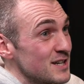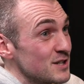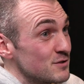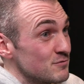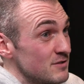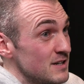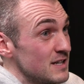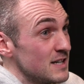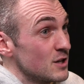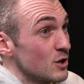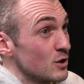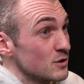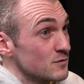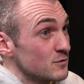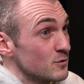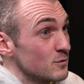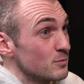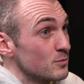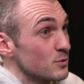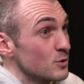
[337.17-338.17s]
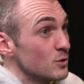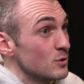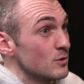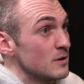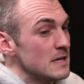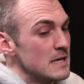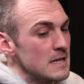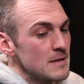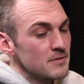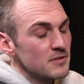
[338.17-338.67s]
It's really nice football.
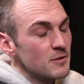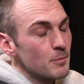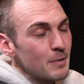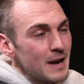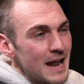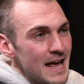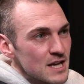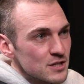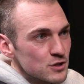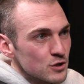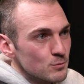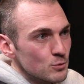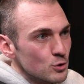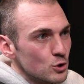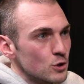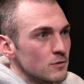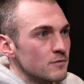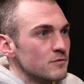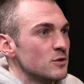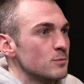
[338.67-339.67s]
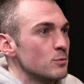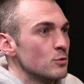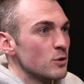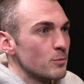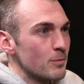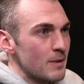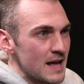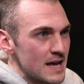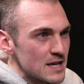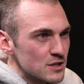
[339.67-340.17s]
The players look more comfortable, the
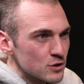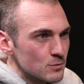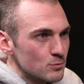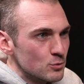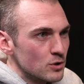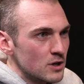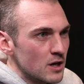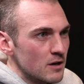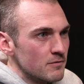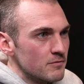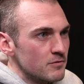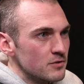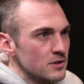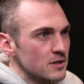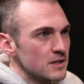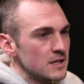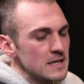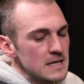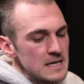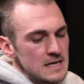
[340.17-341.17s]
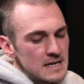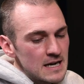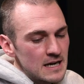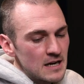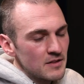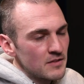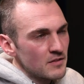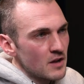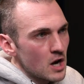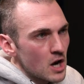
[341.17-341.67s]
players look more confident. And I
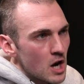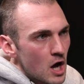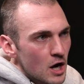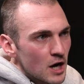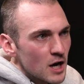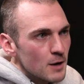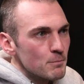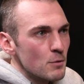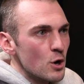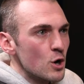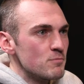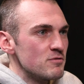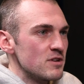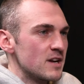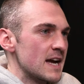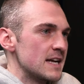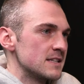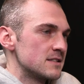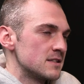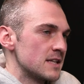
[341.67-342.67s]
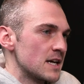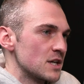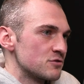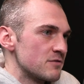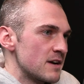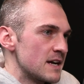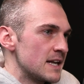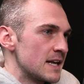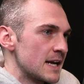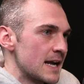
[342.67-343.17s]
think the longer Mowbray gets in that
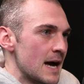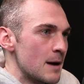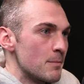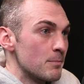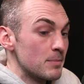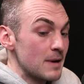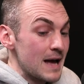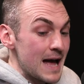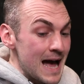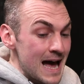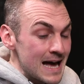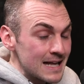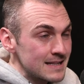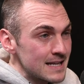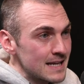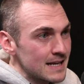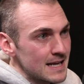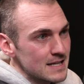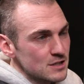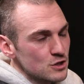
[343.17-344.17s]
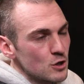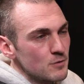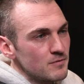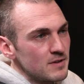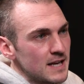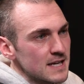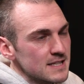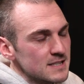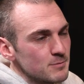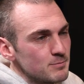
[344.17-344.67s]
training camp and then
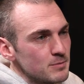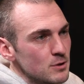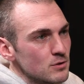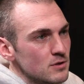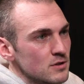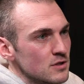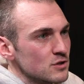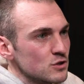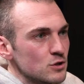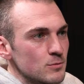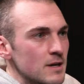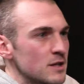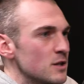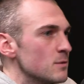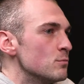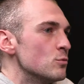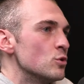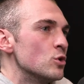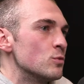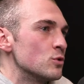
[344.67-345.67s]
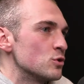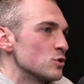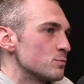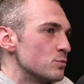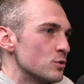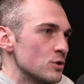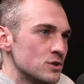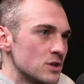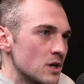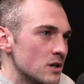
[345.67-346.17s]
hopefully gets to build in the summer, the more we'll just
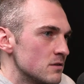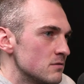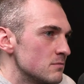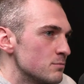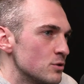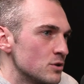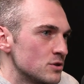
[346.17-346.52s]
push on.